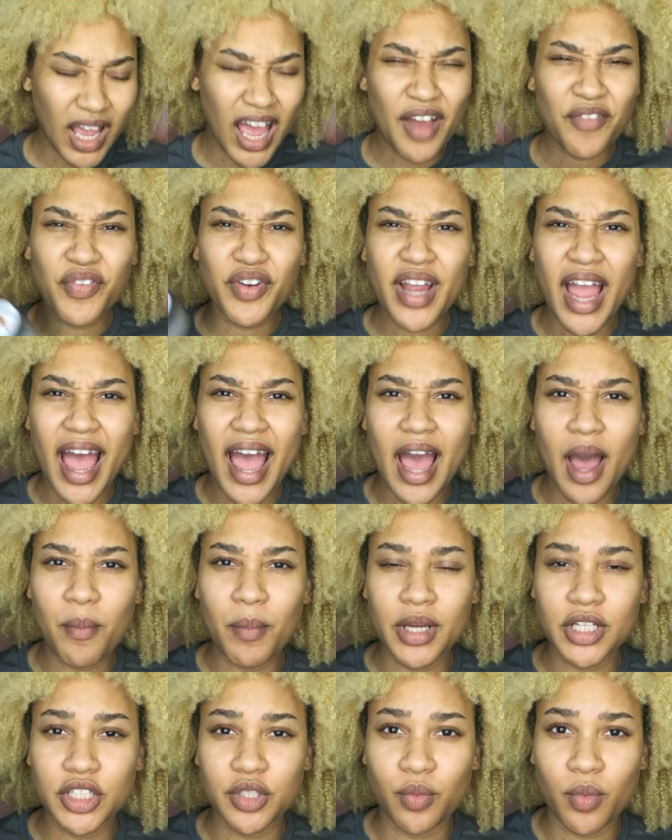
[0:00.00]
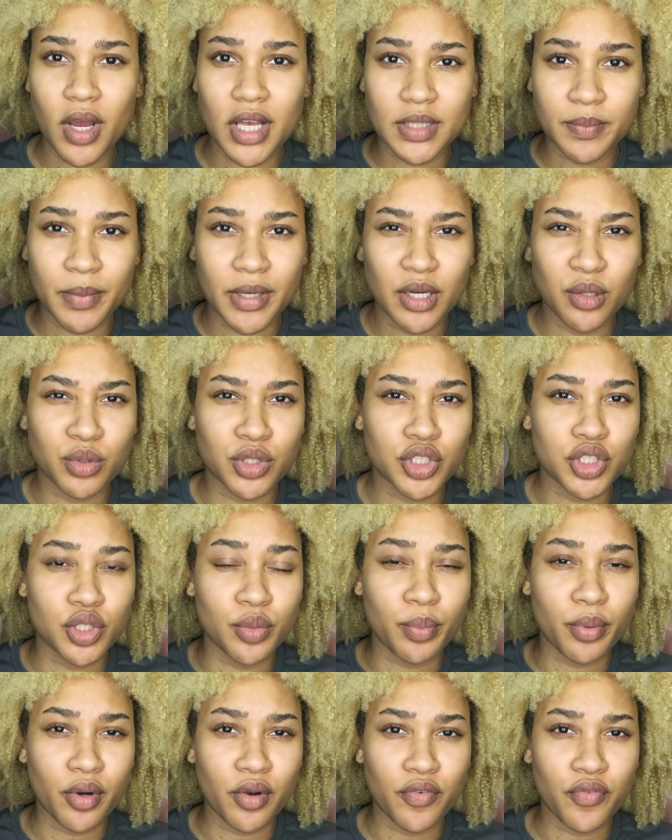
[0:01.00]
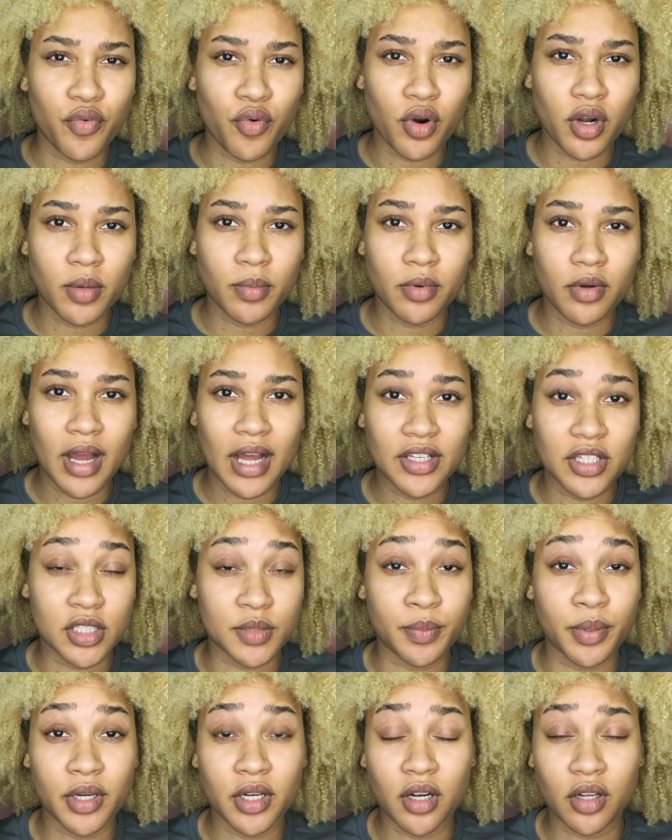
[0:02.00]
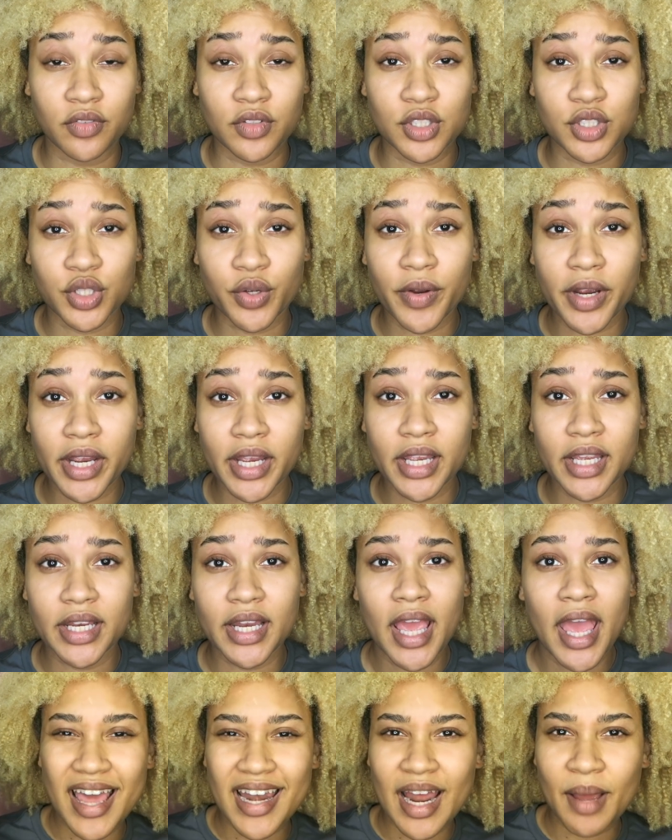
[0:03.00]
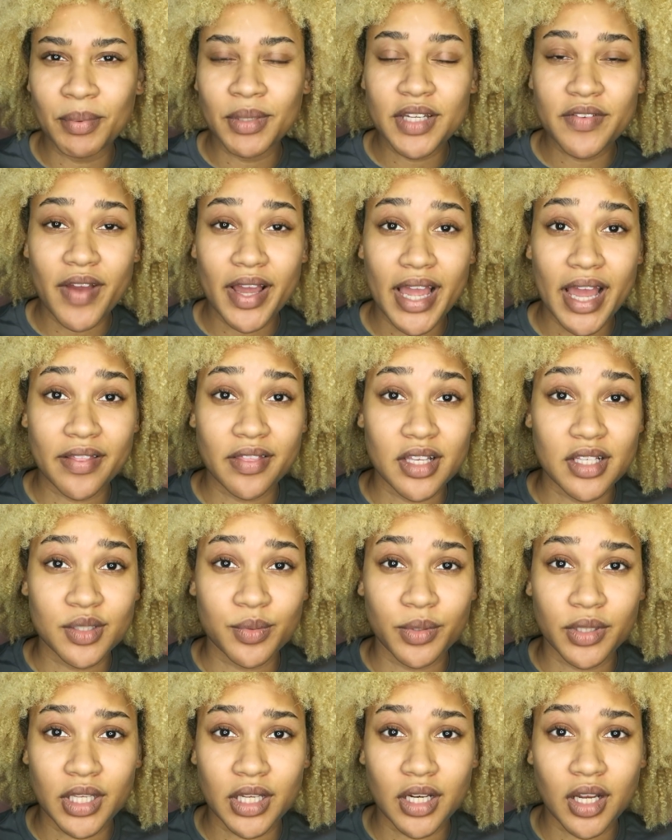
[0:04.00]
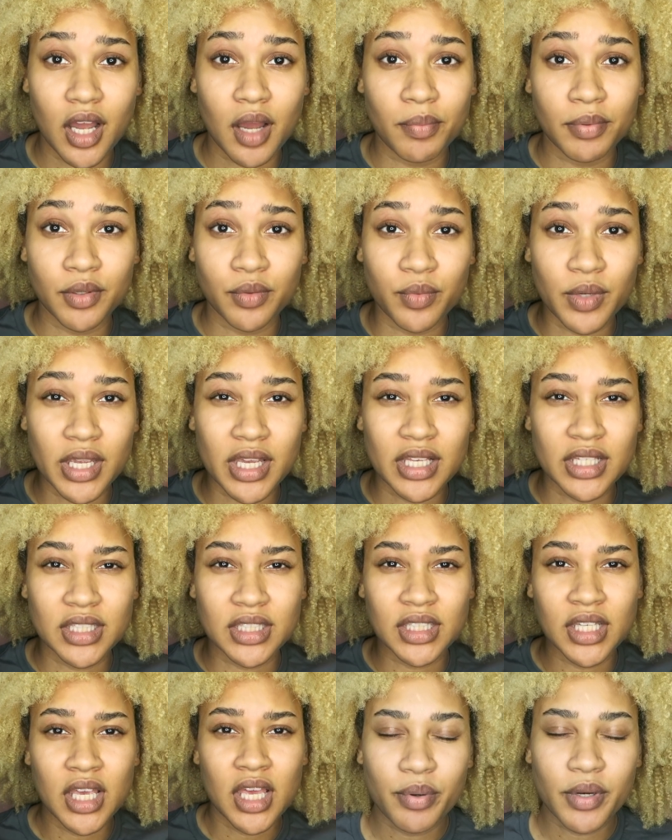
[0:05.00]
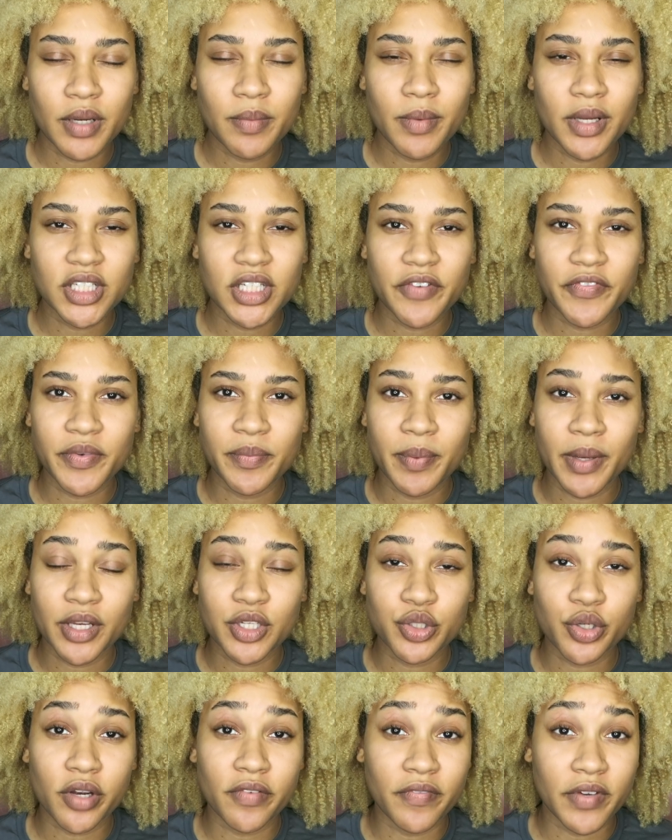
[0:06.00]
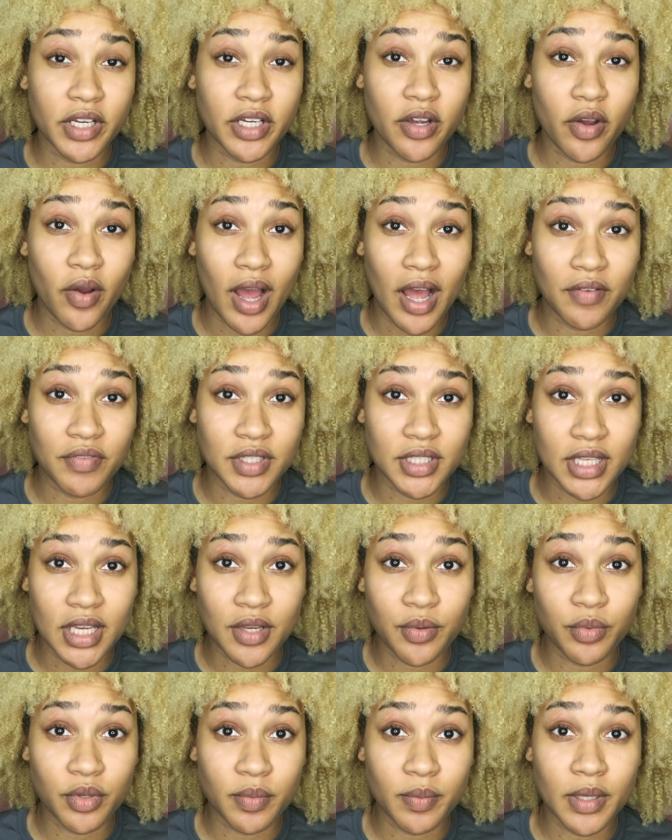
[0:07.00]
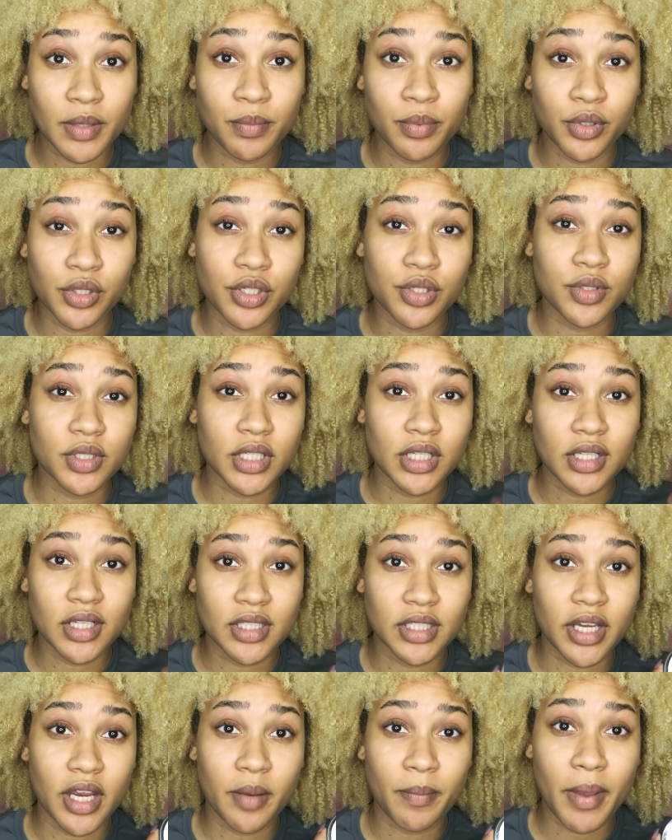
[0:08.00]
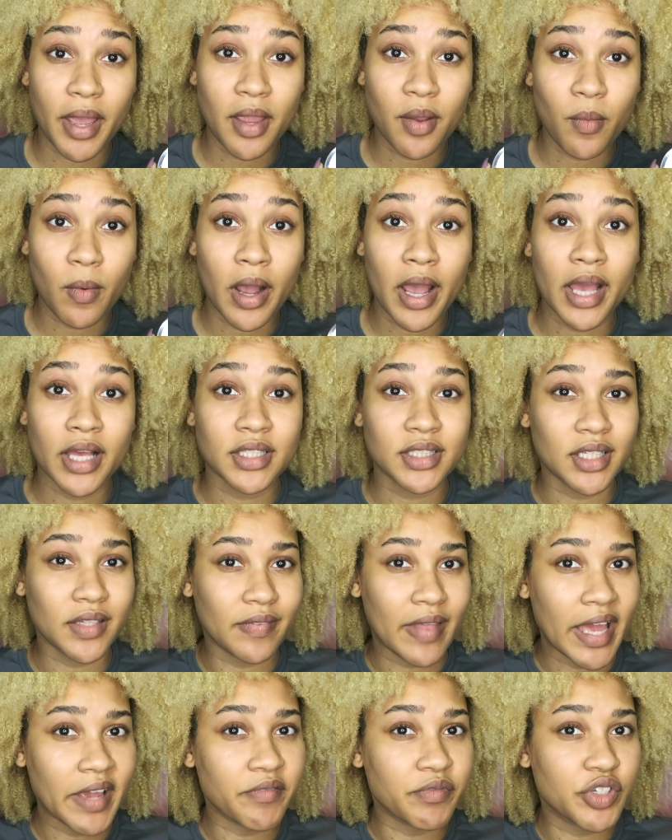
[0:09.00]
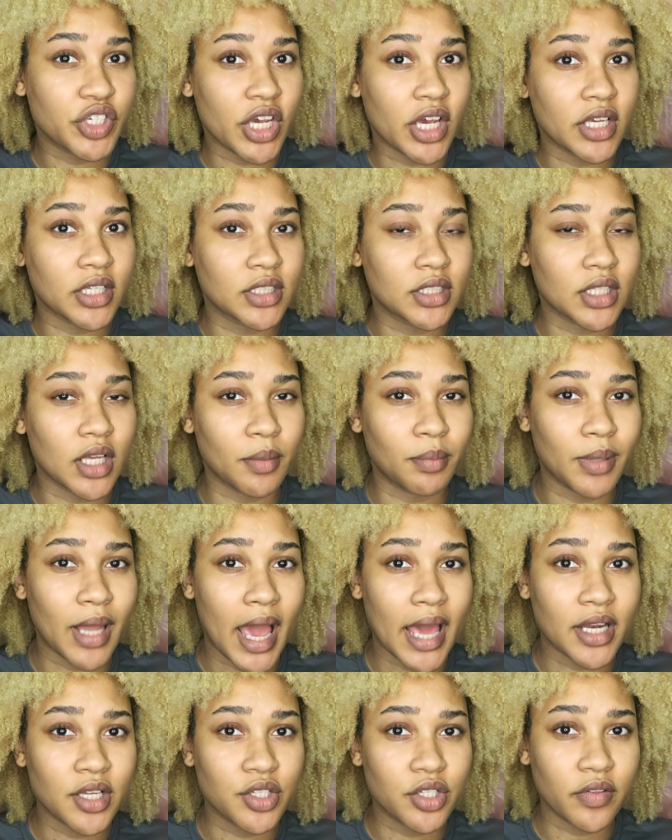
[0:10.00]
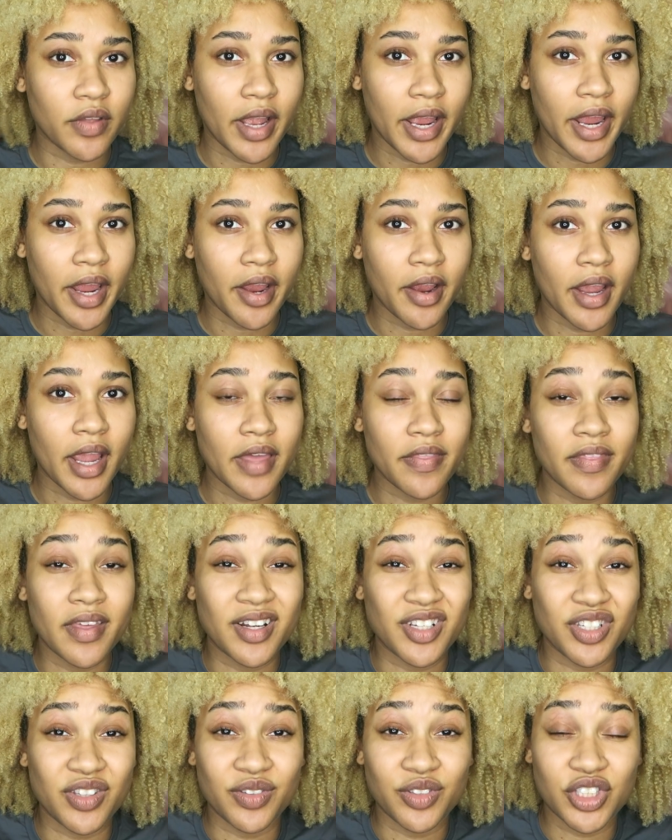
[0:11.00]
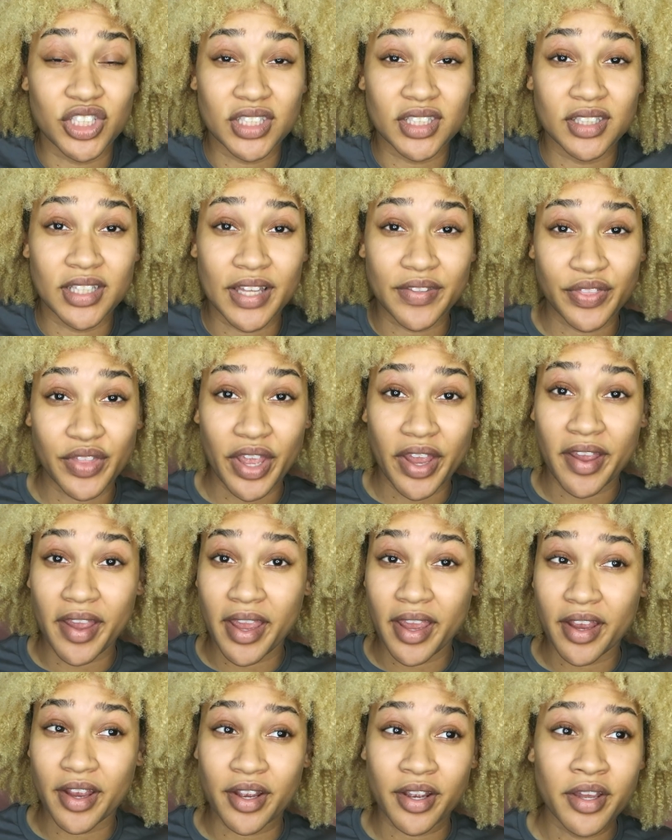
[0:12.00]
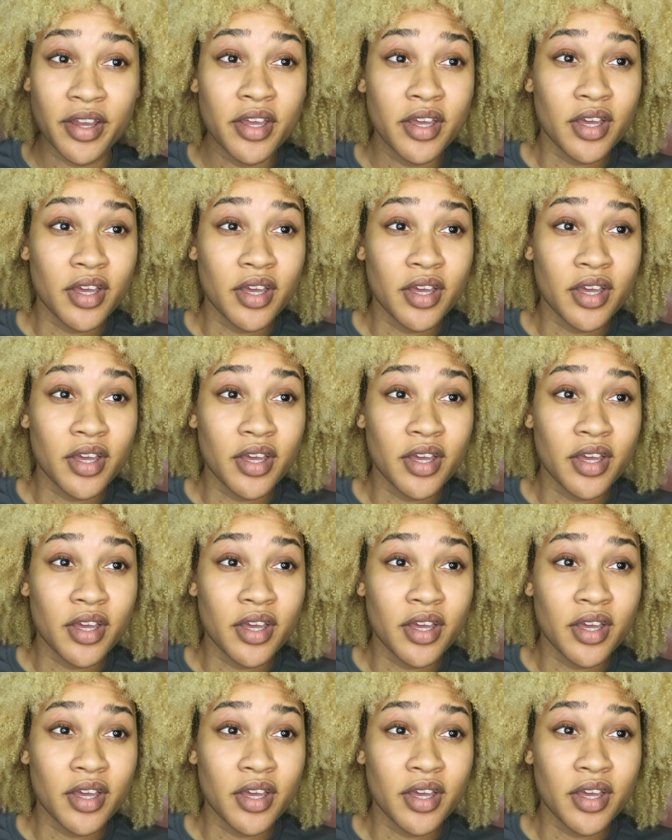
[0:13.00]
I forgot how much it was, but it was super affordable. I just put it on the screen, and I believe I got this within a couple of weeks. Pretty much every picture or video I've seen with people using this hair paint wax, they've just applied it to their hair and then just let their hair,